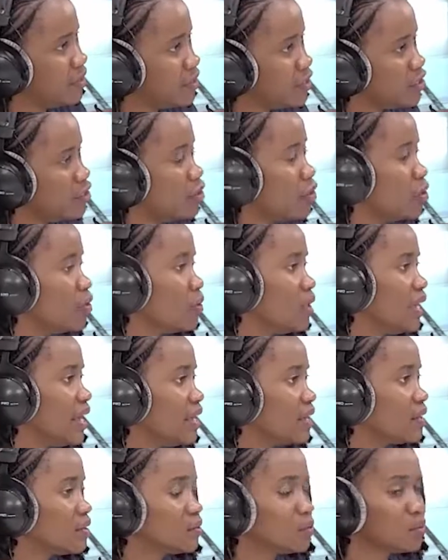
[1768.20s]
You know,
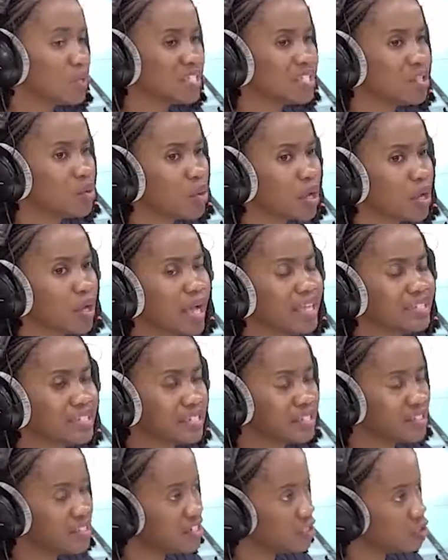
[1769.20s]
like wasikwe at
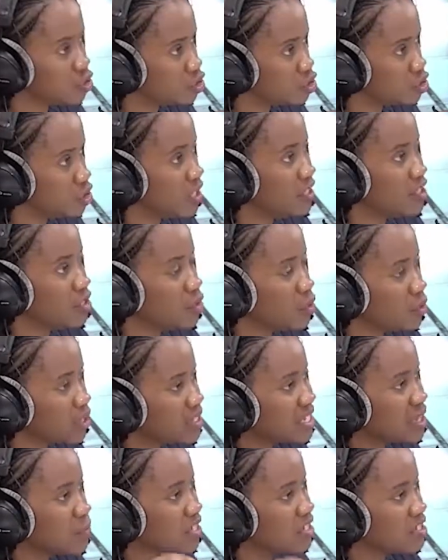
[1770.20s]
institution. And you know,
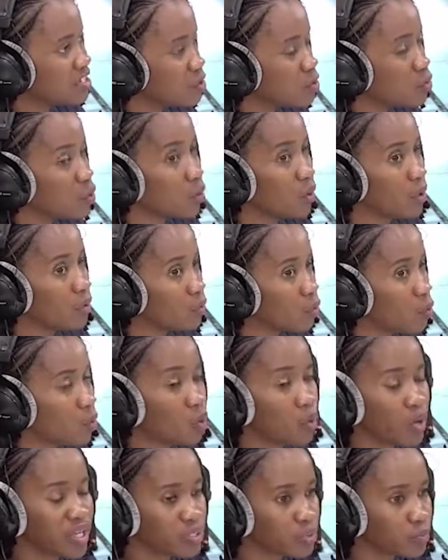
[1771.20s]
when someone is who
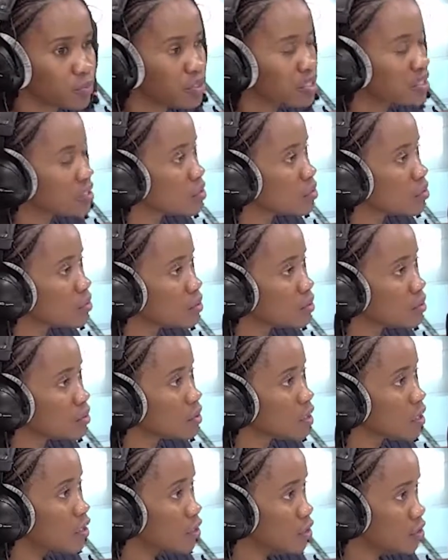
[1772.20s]
went to boarding school,
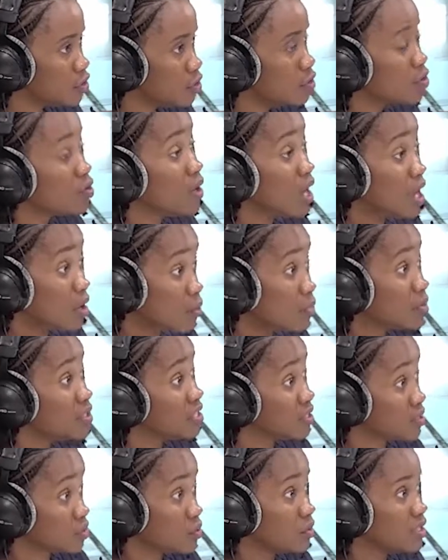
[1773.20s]
you know how
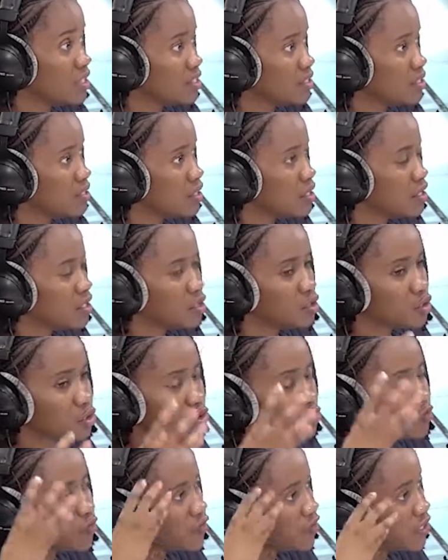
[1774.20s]
boarding school is. Yeah. Mm. You know,
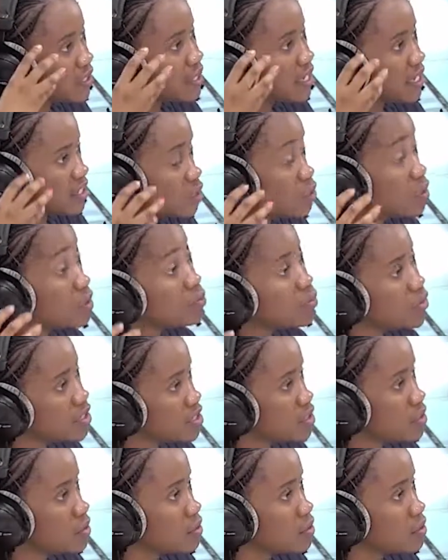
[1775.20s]
you feel like you're in prison.